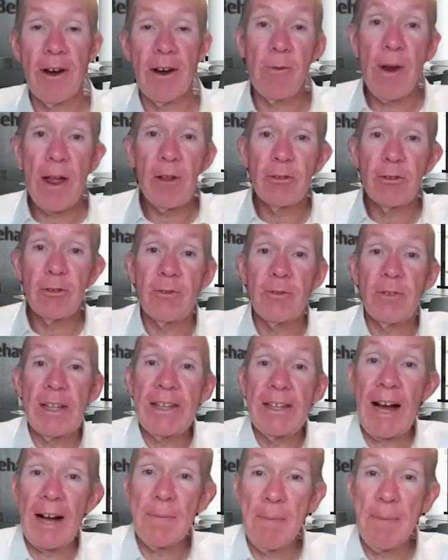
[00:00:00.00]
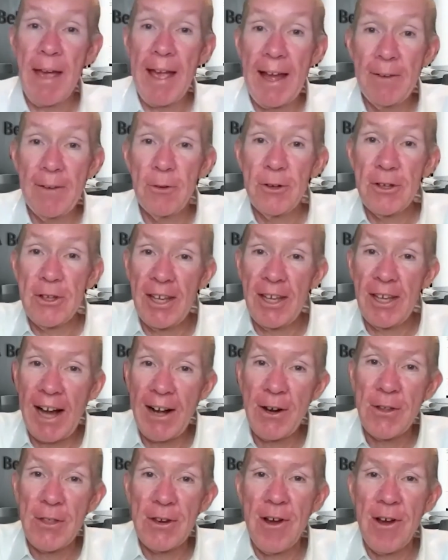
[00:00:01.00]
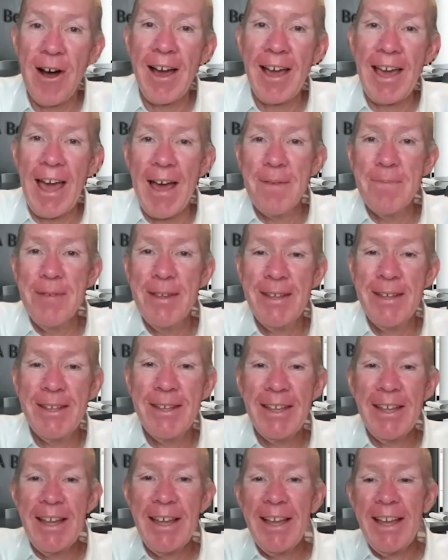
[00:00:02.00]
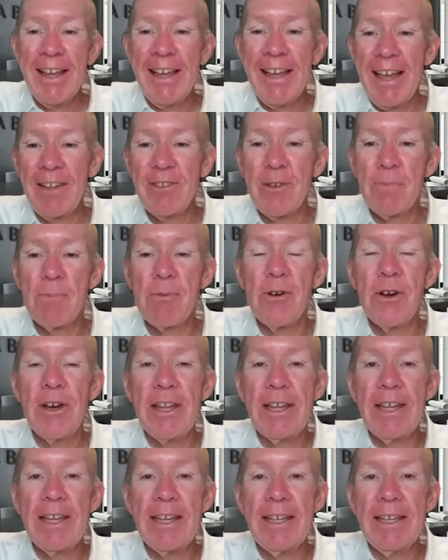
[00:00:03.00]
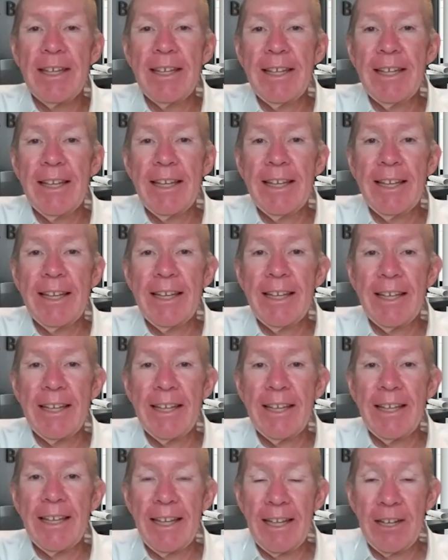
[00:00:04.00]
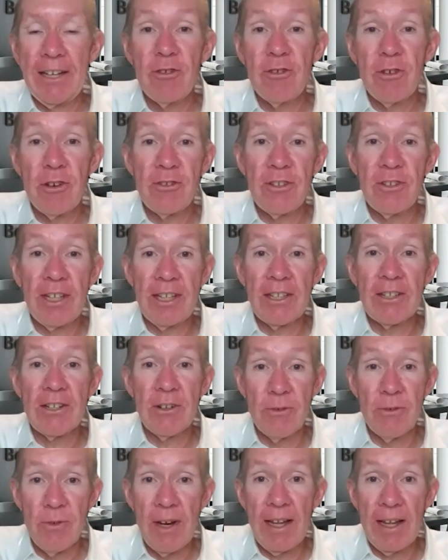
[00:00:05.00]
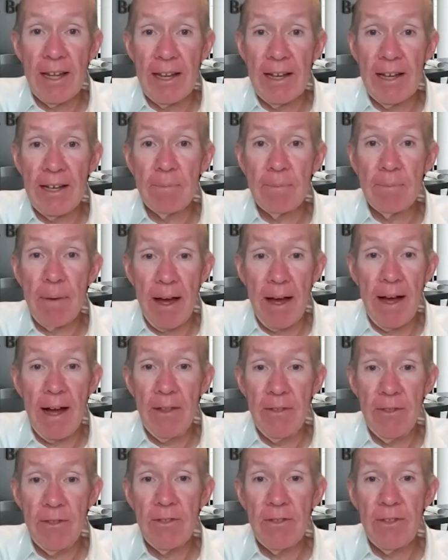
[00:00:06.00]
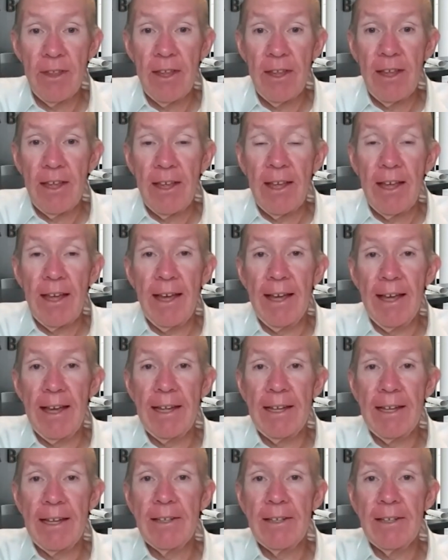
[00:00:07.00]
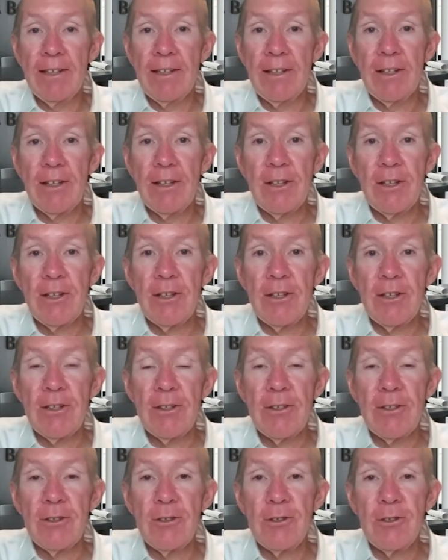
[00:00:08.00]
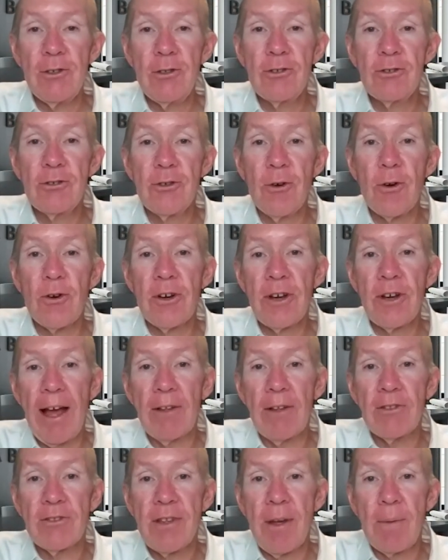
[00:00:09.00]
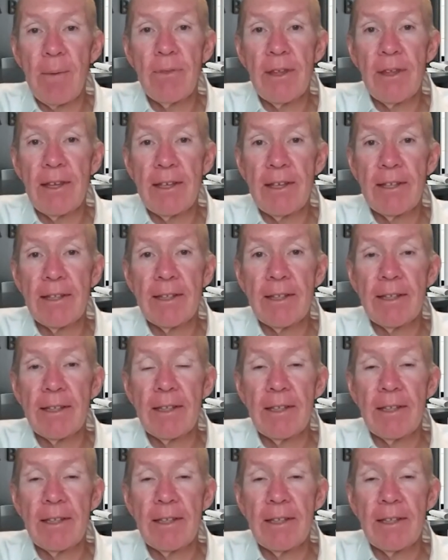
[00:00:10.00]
a relatively young man, well, you're younger than I am, it's a pretty interesting career path. Mm-hmm. And you sorted out something,